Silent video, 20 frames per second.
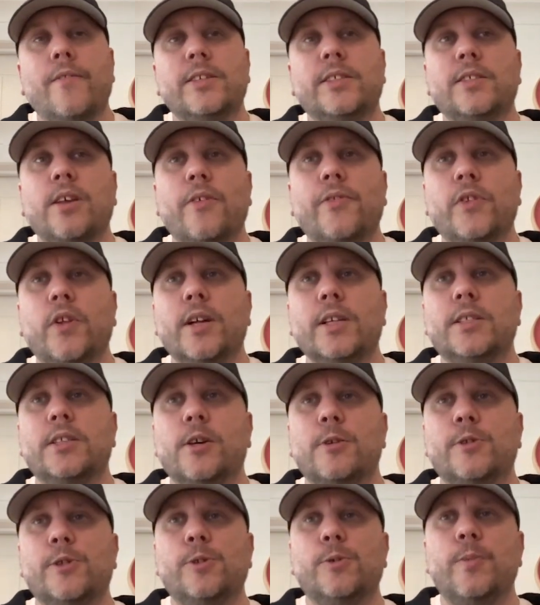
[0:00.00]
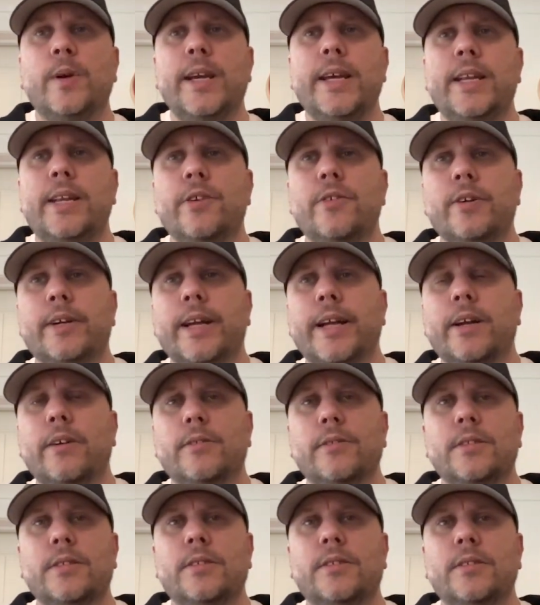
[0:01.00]
for stuff like social media
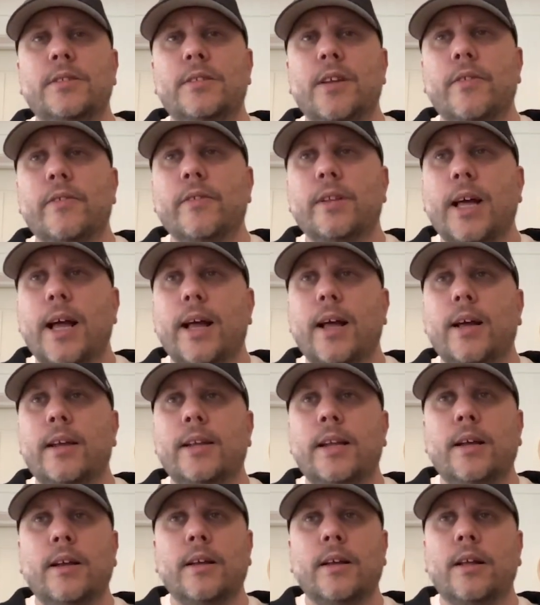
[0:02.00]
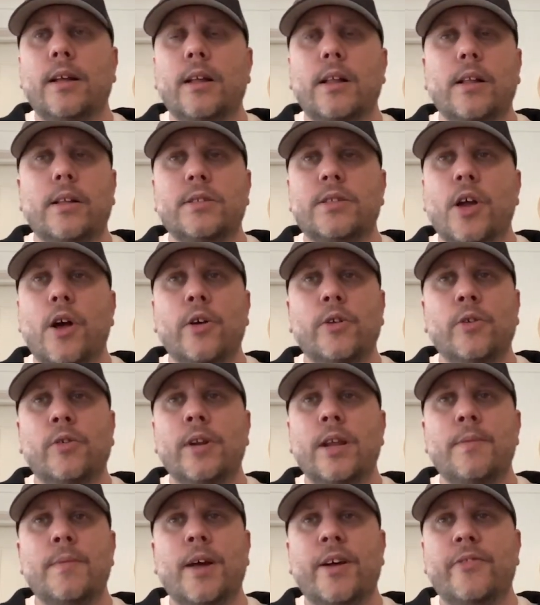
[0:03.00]
accounts and stuff like that, and turn
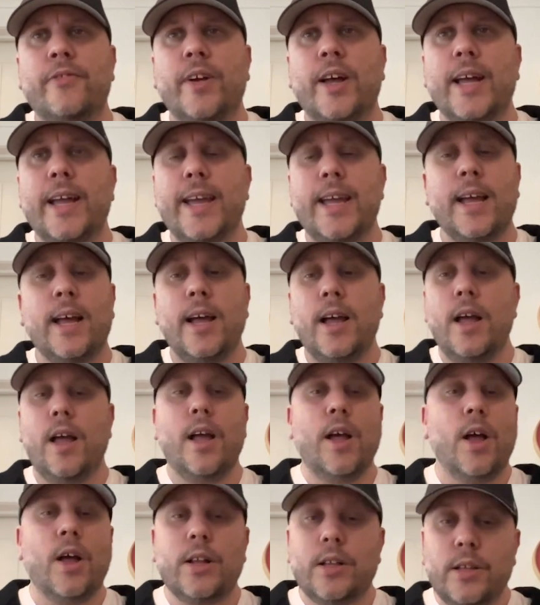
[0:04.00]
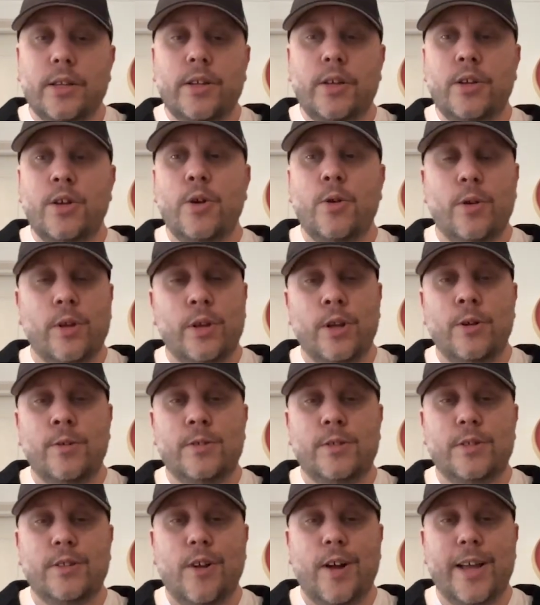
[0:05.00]
on M F A. You
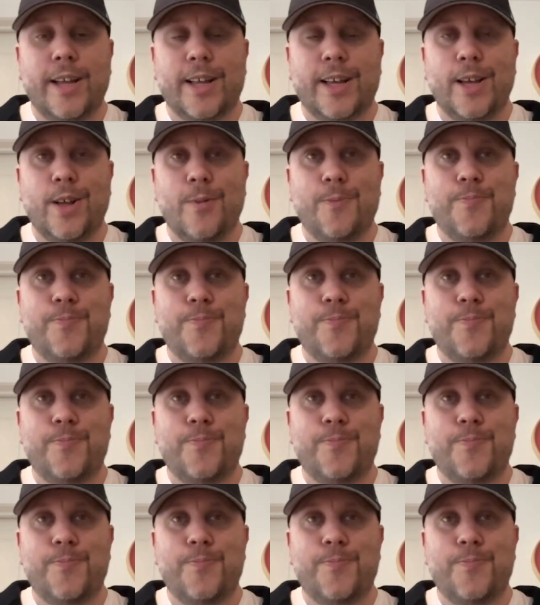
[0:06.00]
use, like,